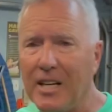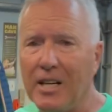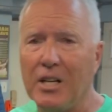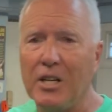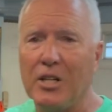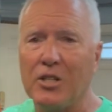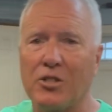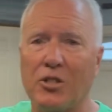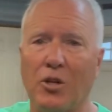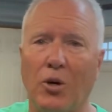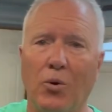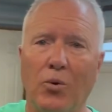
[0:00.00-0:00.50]

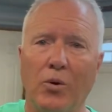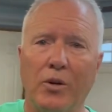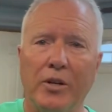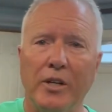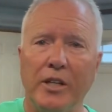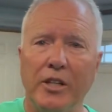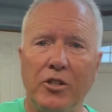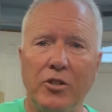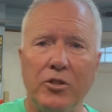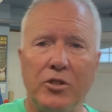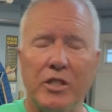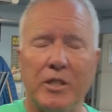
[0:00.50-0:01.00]
So we're going
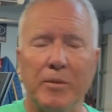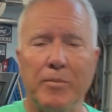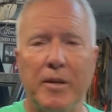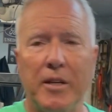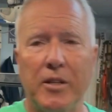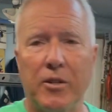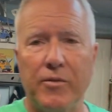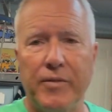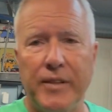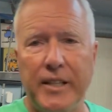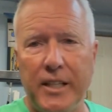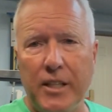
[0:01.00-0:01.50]
to do some
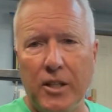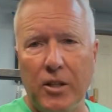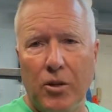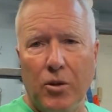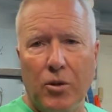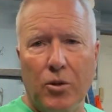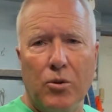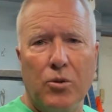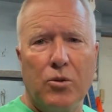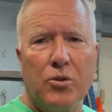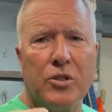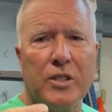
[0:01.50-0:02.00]
other
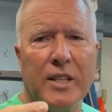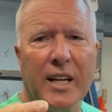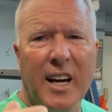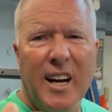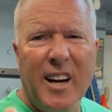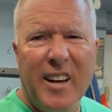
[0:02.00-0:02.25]
videos